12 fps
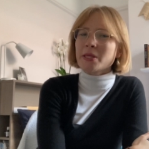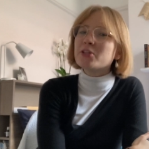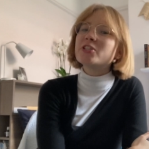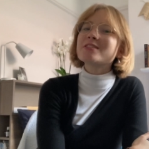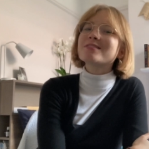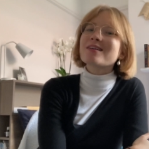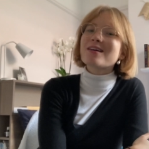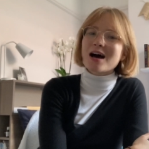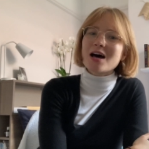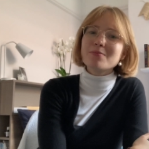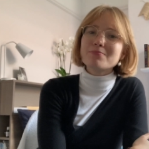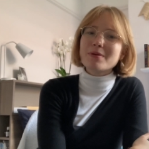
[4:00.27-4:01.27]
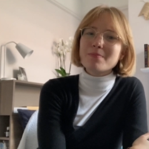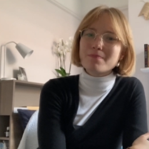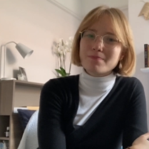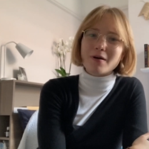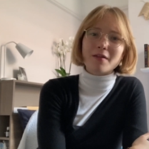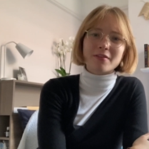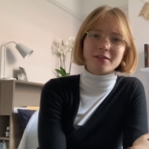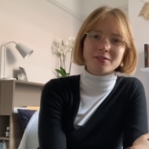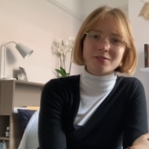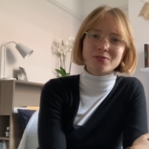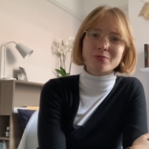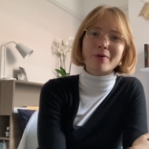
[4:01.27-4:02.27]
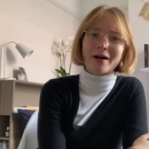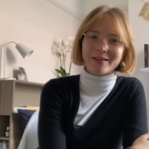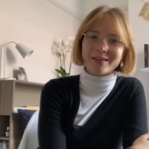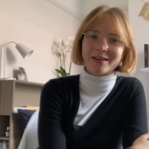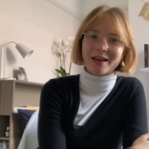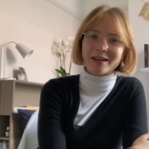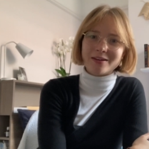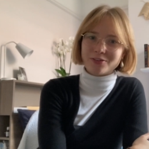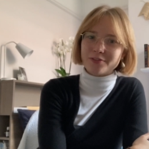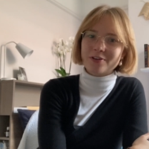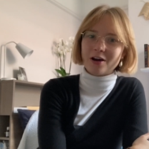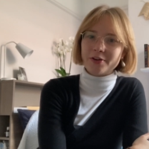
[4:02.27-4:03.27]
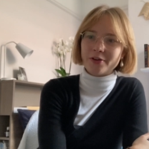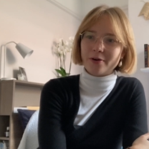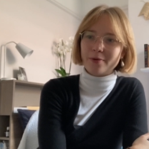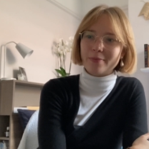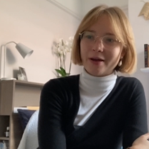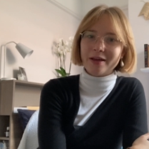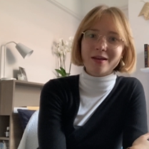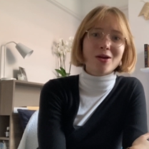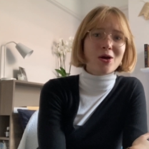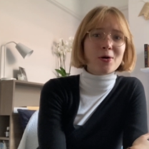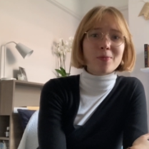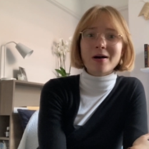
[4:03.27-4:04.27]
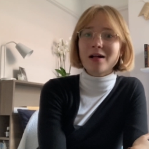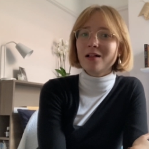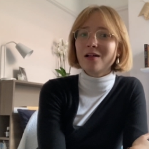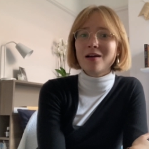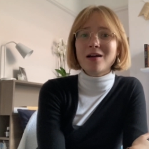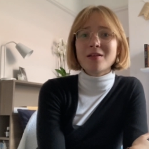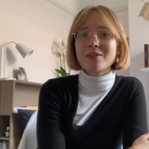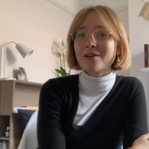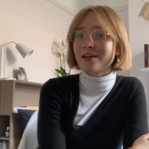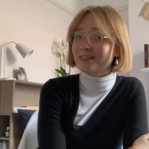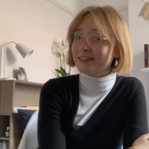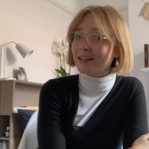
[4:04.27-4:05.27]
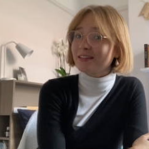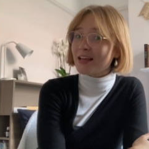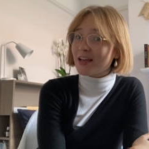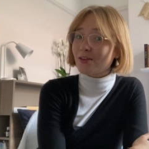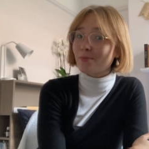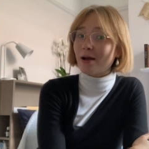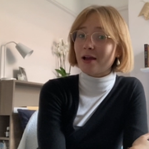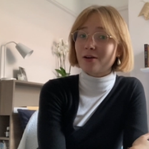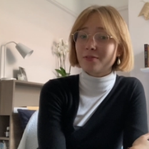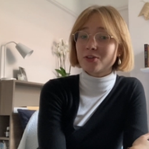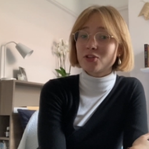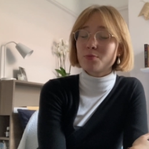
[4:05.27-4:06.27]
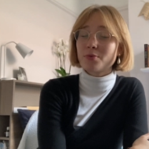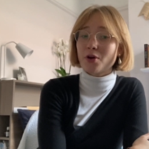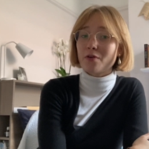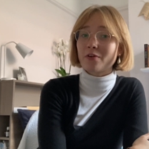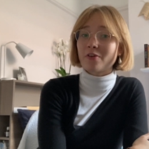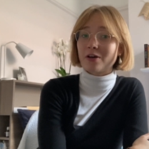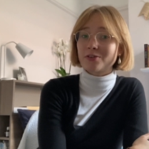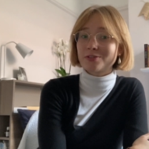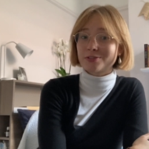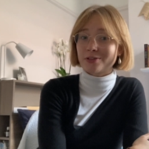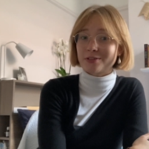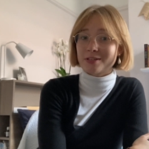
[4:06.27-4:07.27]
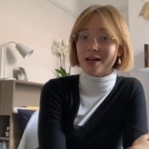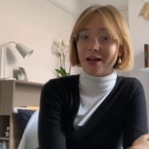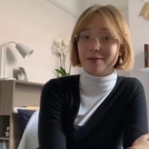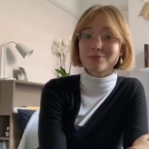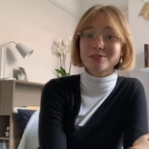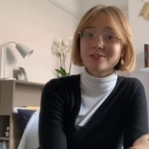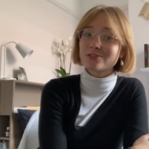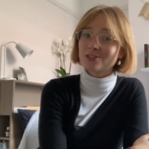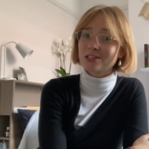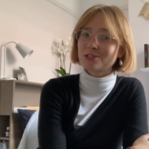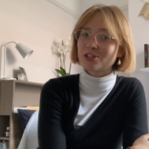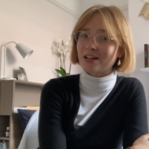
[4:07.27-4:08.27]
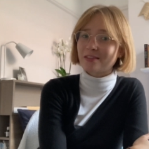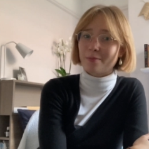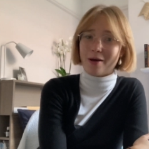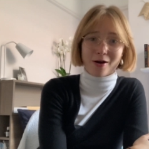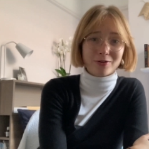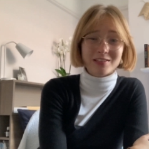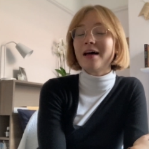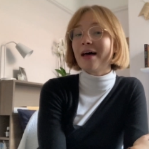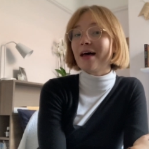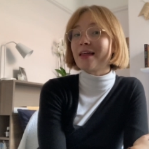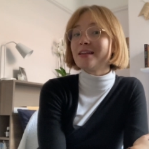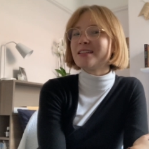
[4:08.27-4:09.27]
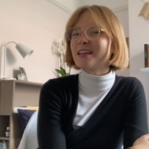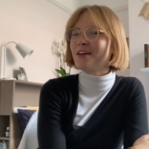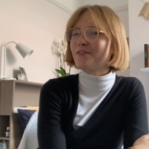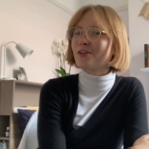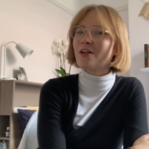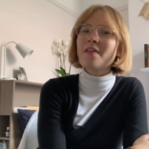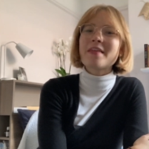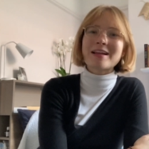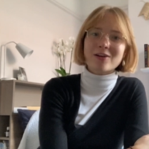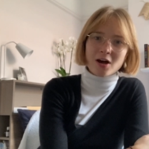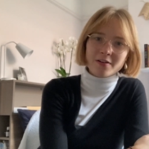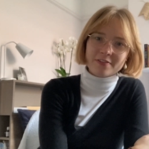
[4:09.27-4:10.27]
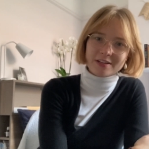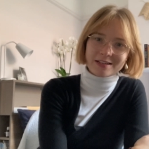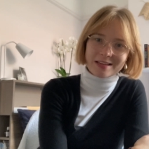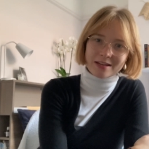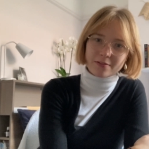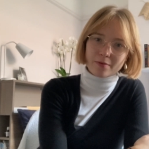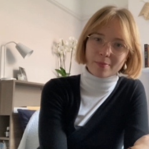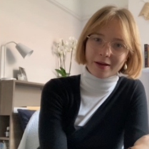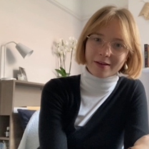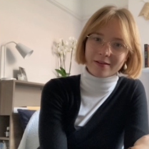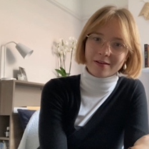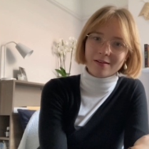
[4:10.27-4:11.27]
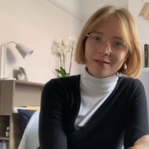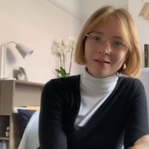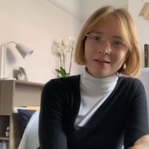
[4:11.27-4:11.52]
you just can't be bothered to bike again and you've got your own bike, well, you can still take your bike on the Cupid Overground at certain times, just check them out. And if you're not that confident yet of a biker,